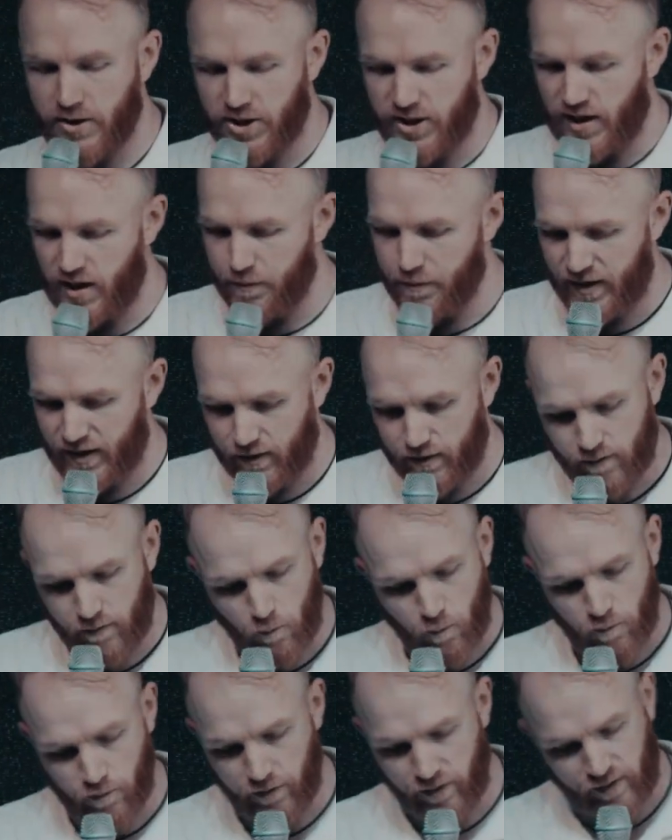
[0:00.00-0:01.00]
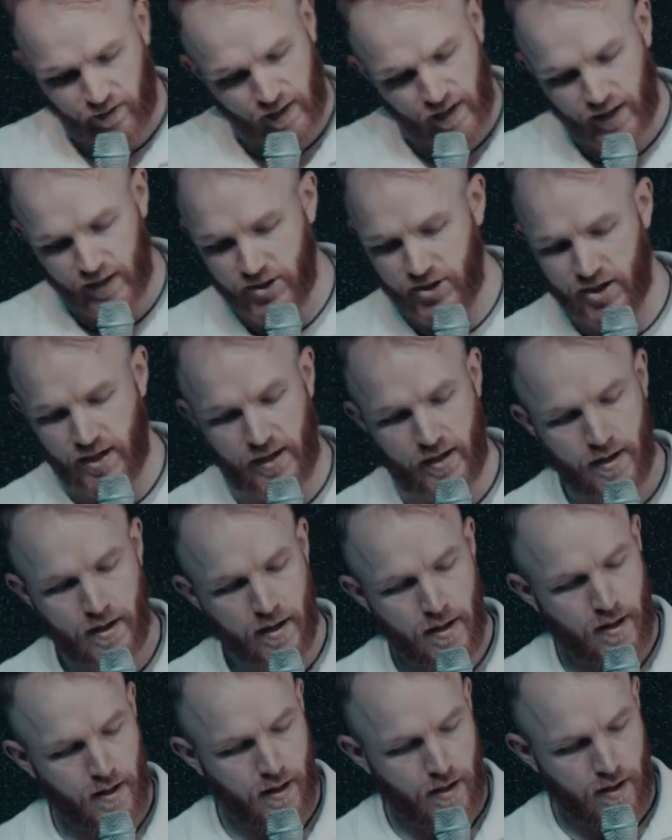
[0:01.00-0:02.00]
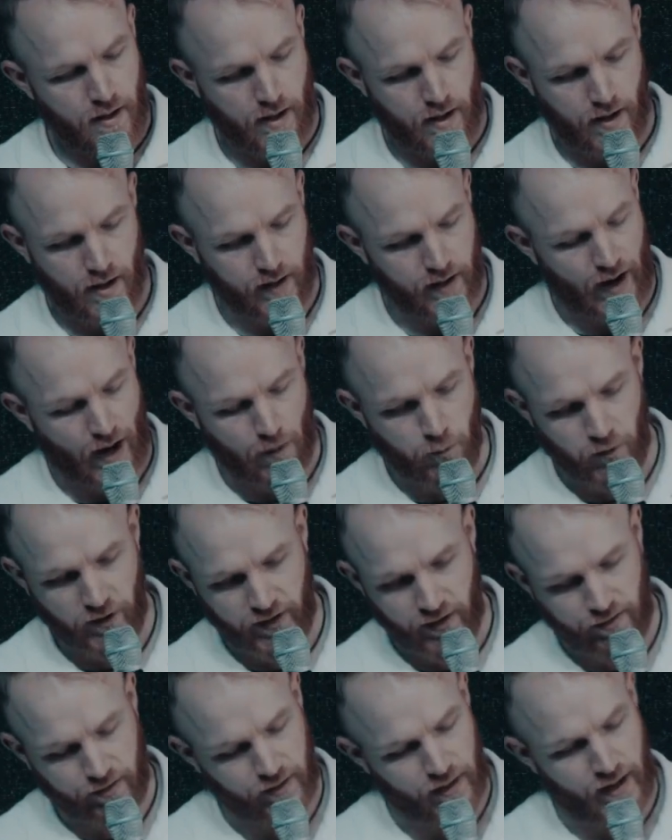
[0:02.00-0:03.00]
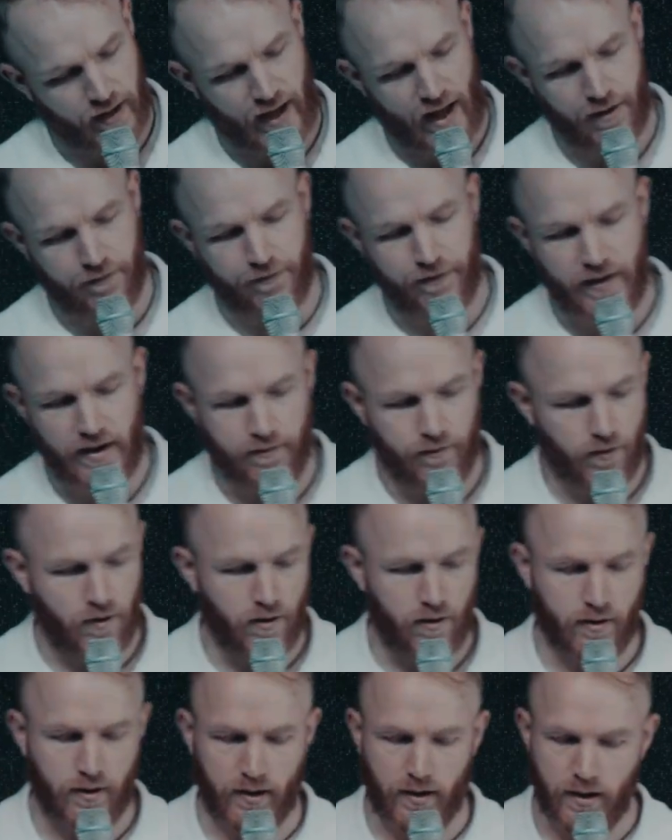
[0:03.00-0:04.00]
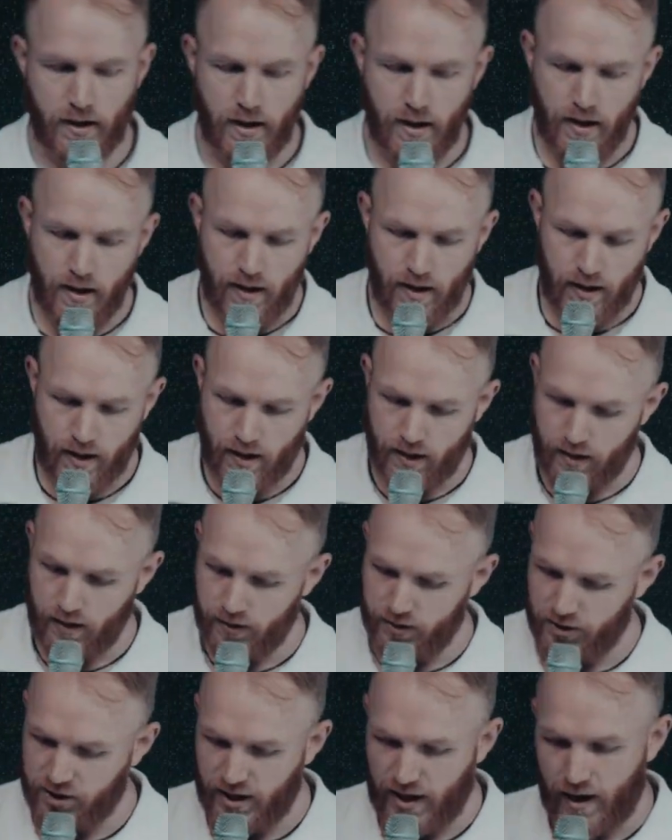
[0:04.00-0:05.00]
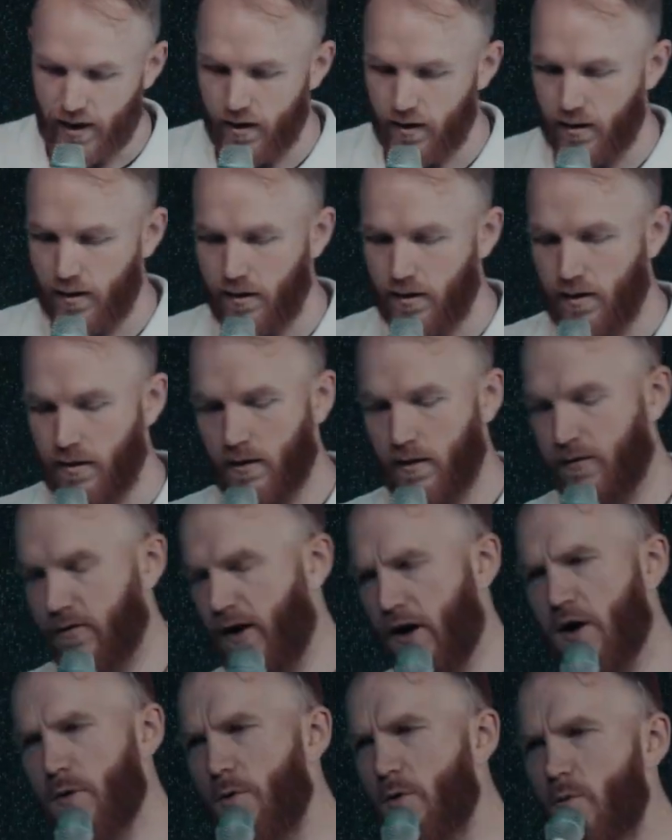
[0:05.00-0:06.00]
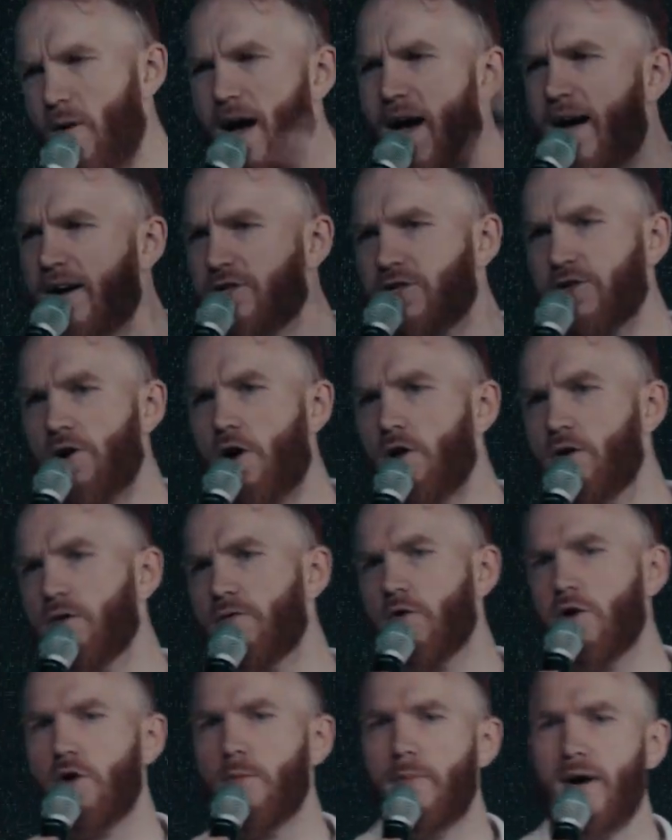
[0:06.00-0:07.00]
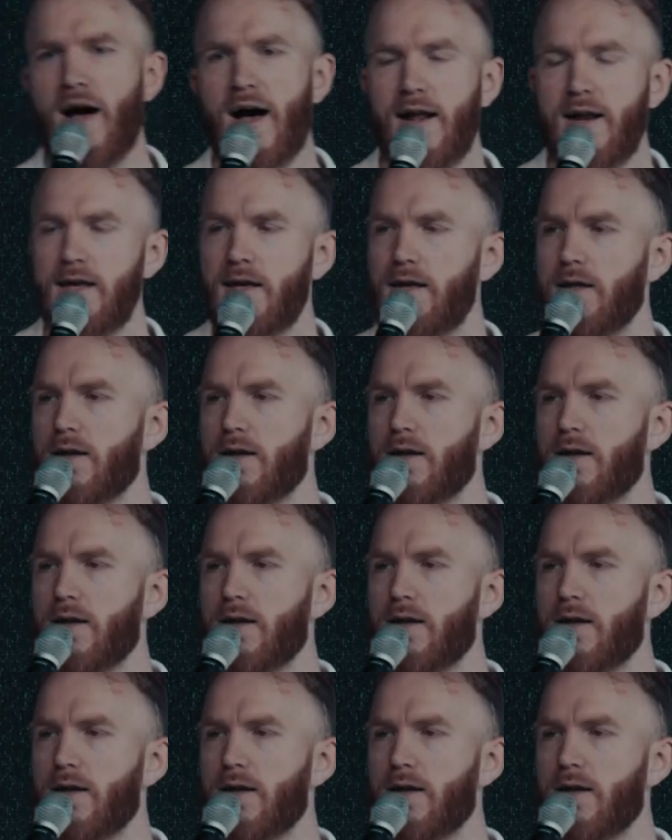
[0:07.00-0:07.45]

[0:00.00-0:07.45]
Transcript: She had been sick. She uh, got really sick, had fever, and uh, she had a, a, terrible rash all over her body.